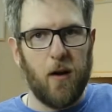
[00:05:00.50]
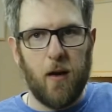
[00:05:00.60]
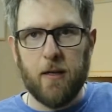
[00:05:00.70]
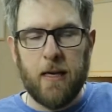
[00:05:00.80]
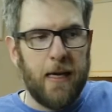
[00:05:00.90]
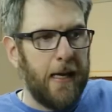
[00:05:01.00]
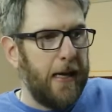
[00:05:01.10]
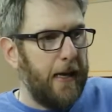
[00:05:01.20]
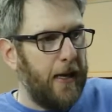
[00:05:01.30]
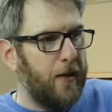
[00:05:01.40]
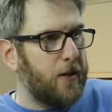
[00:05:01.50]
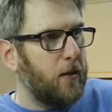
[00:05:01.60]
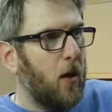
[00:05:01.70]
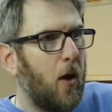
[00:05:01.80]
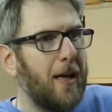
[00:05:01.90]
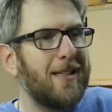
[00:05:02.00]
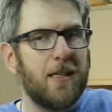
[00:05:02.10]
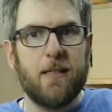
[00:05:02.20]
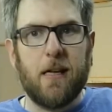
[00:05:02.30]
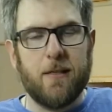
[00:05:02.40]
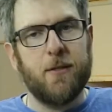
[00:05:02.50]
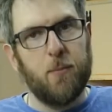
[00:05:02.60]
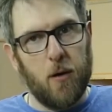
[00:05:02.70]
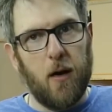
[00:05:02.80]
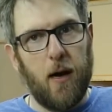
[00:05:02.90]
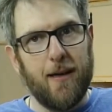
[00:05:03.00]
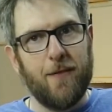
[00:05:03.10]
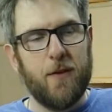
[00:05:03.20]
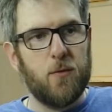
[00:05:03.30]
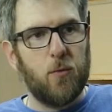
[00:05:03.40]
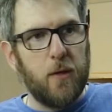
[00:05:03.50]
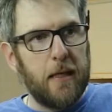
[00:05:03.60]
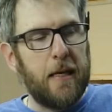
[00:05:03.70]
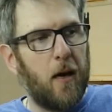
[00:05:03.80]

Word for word: it on as long as it's not super hot. If it's really